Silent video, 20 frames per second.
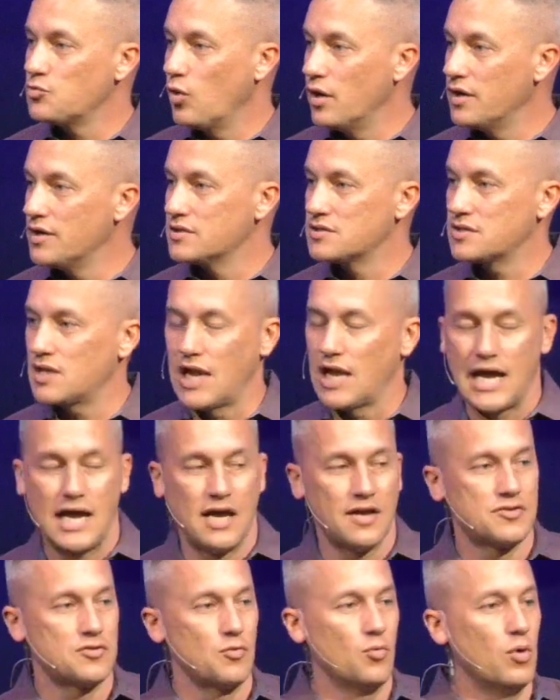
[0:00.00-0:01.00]
Oneness
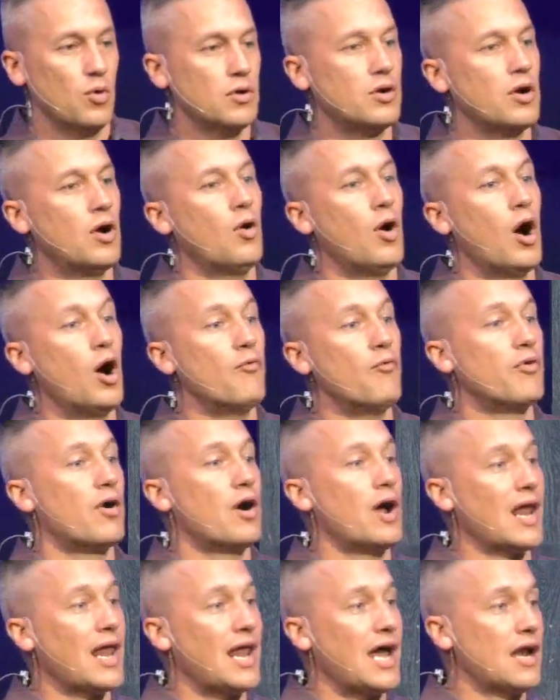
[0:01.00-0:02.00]
class will go over
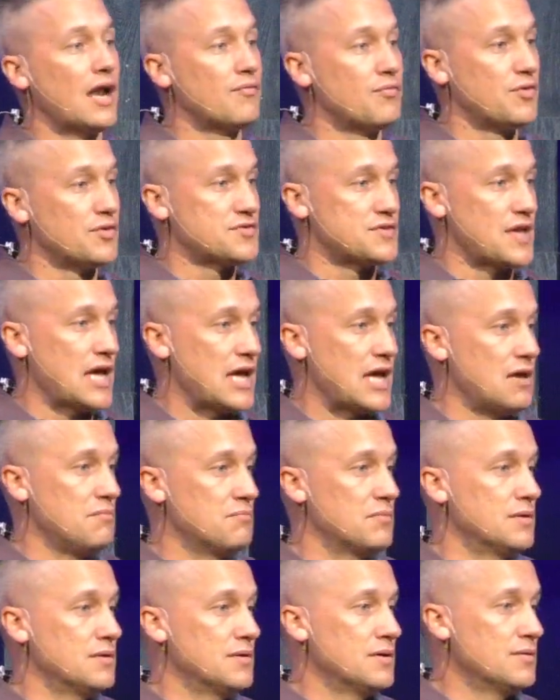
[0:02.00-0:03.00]
a lot of the
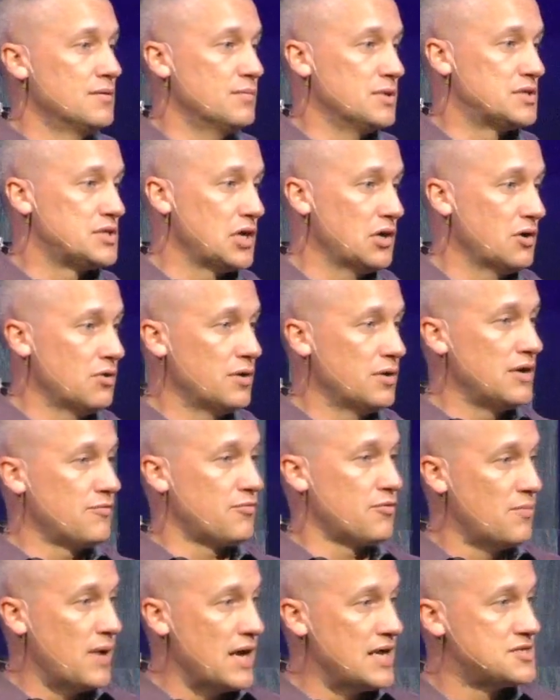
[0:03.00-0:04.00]
same material and
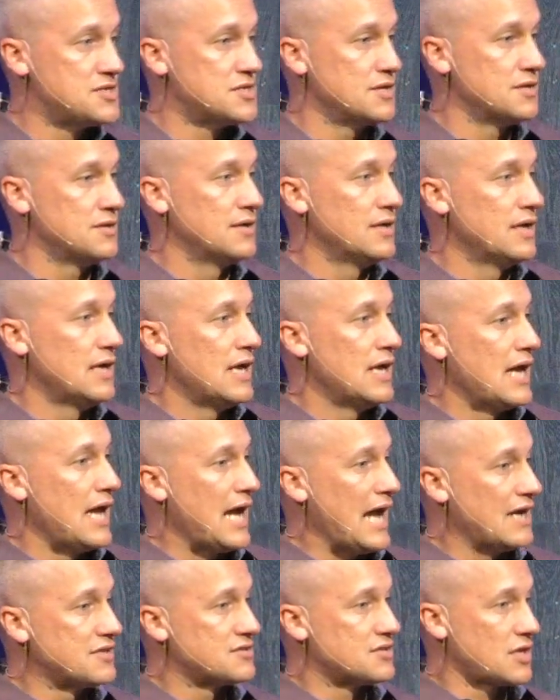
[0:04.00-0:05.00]
information
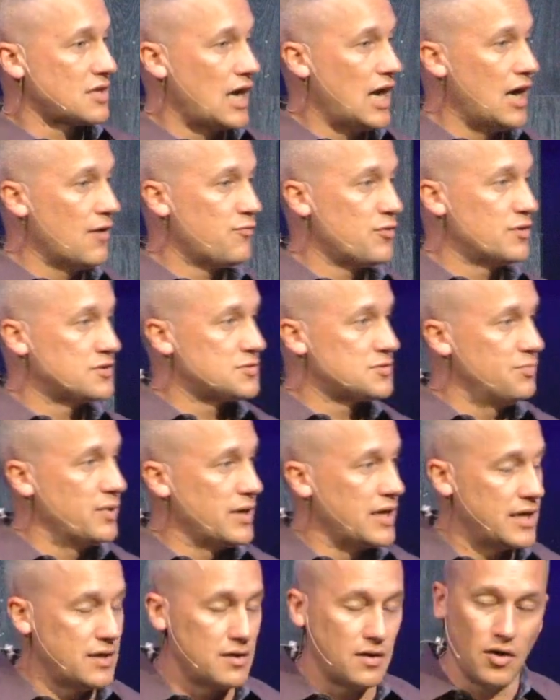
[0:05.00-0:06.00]
as the conference,
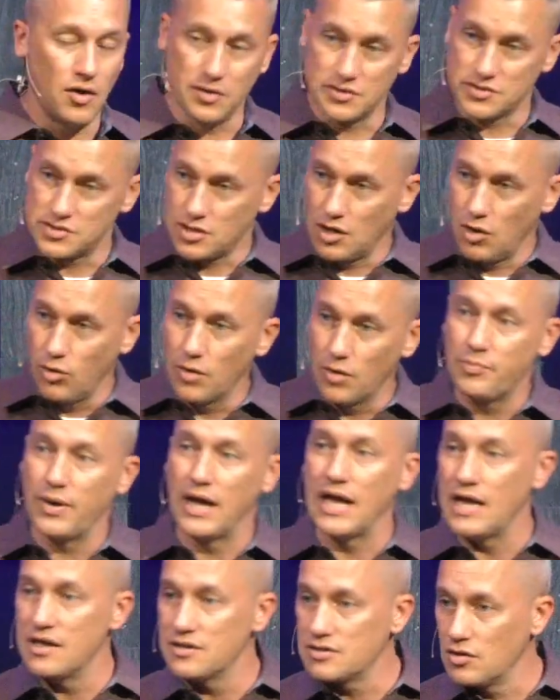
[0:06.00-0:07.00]
but on a slower
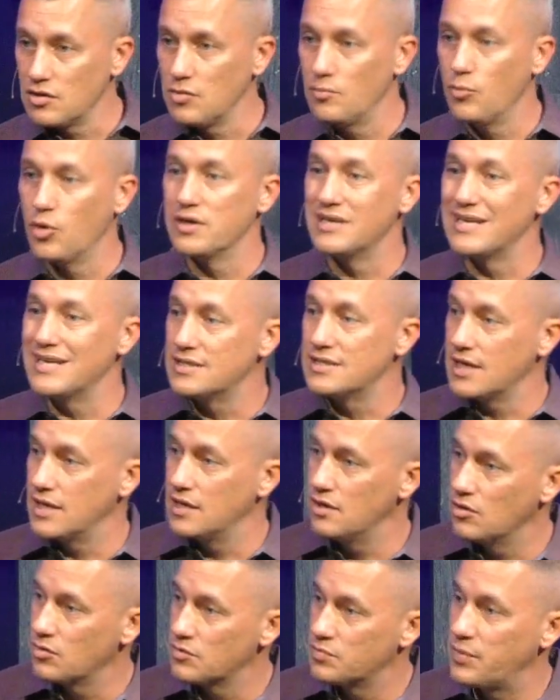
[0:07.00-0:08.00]
pace, a little more
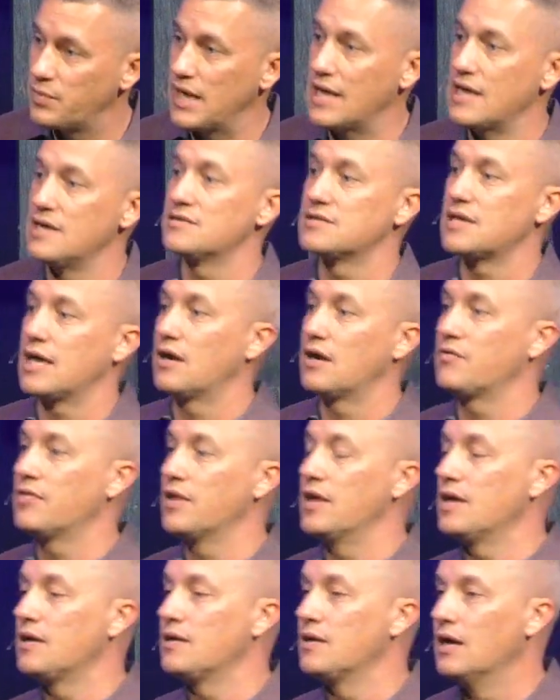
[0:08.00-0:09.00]
detailed pace kind of
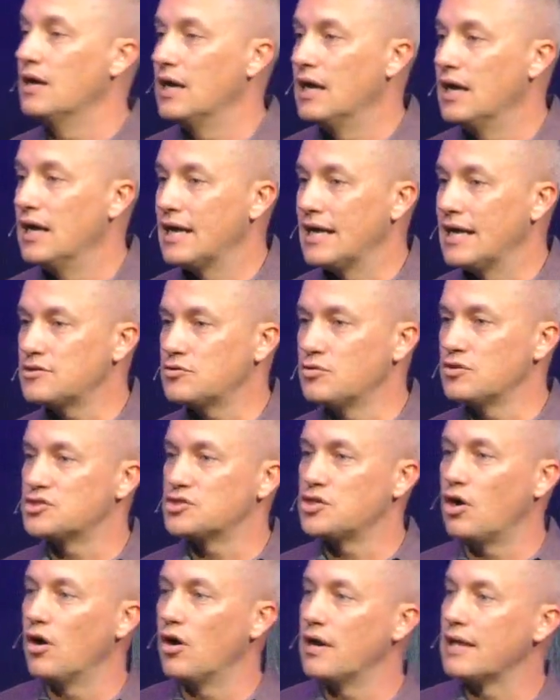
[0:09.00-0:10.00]
thing. That's going to
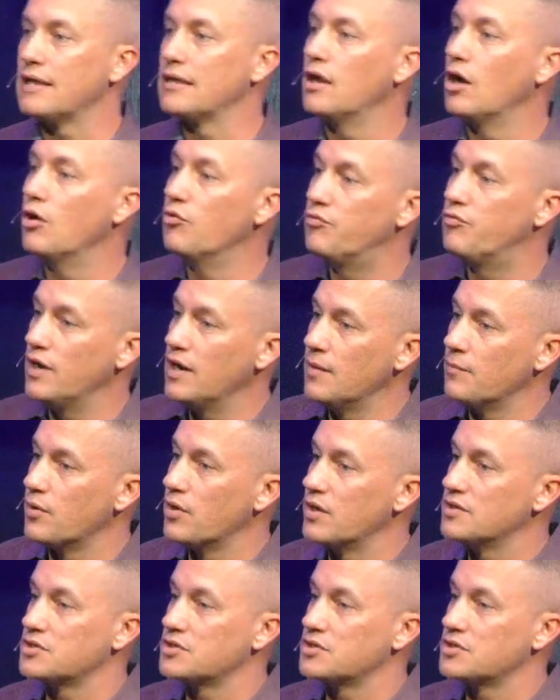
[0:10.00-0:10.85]
start in November.